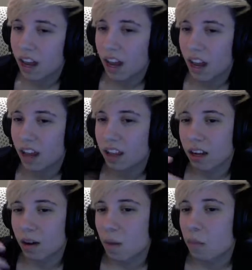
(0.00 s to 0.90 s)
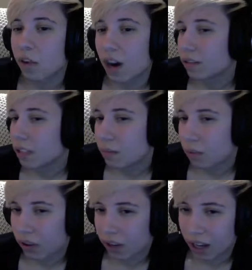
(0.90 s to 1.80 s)
and then proudly
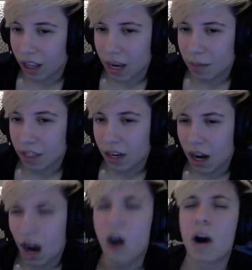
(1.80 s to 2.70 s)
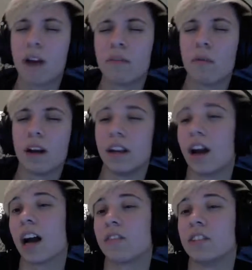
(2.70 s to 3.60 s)
proclaimed, oh, I've won,
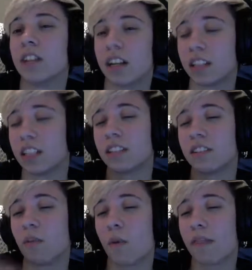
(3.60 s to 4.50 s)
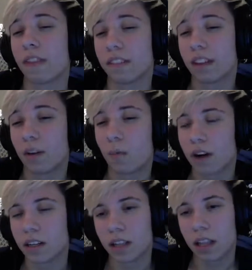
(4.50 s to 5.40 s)
I've done it, this is the one thing that I
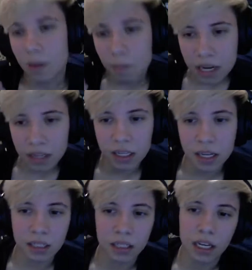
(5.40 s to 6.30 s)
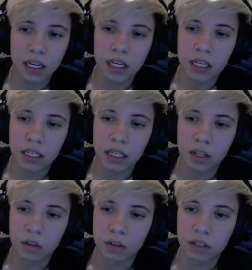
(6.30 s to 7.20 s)
wanted, and then immediately gets, like,
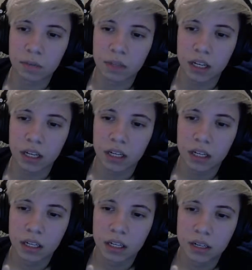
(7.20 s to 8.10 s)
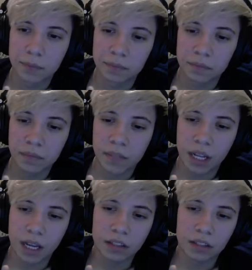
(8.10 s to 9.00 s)
killed or something. I
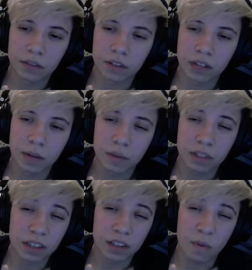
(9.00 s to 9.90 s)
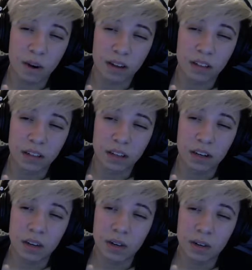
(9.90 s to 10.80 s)
guess the first time was because he wanted to
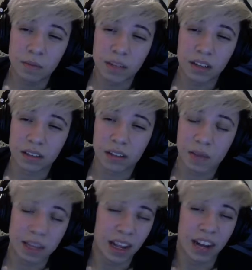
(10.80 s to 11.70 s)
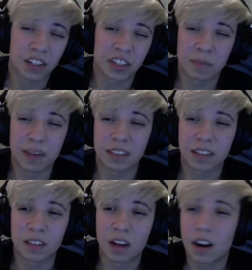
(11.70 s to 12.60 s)
do it, because, I mean, that actually makes
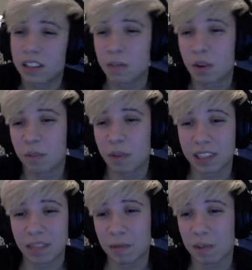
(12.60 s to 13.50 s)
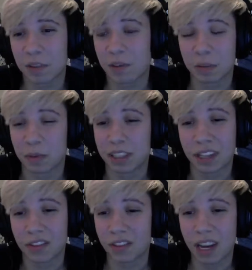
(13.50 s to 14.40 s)
sense. Honestly, Birth by Sleep was the most put
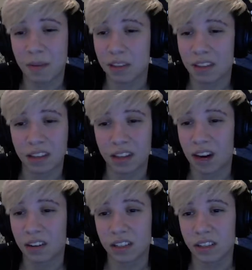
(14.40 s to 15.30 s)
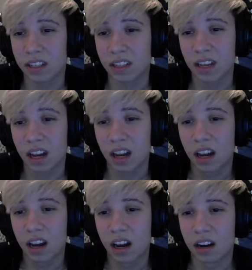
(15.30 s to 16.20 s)
together game in this entire series.
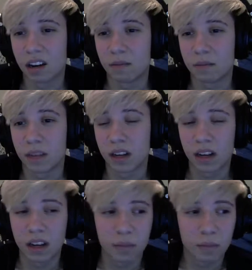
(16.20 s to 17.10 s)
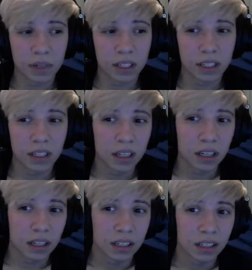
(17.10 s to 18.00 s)
But
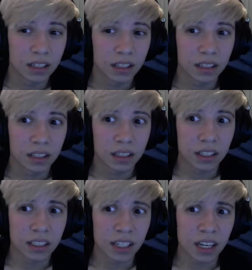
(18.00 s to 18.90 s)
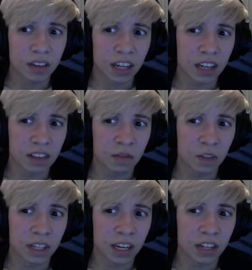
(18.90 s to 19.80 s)
Zayin Art dies of
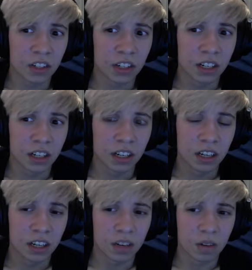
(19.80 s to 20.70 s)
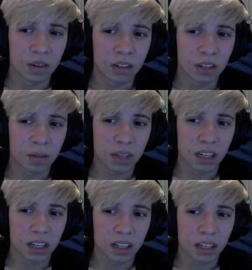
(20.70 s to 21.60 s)
old age, or
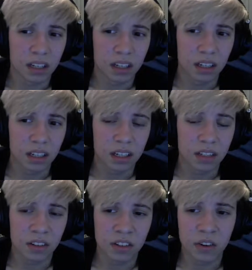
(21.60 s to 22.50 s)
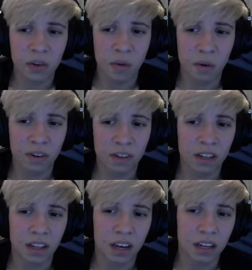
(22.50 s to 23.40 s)
something. He turns into a horse
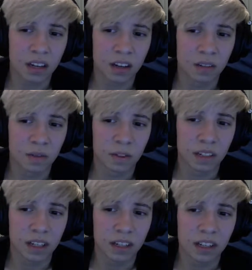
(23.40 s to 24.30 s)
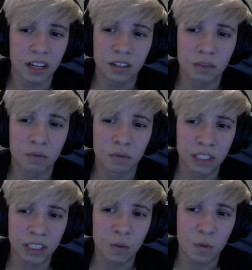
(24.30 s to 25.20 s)
and then he dies of old age. It's
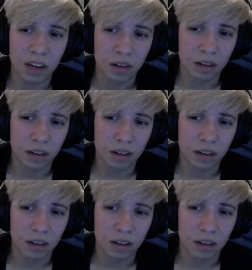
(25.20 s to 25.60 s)
really weird.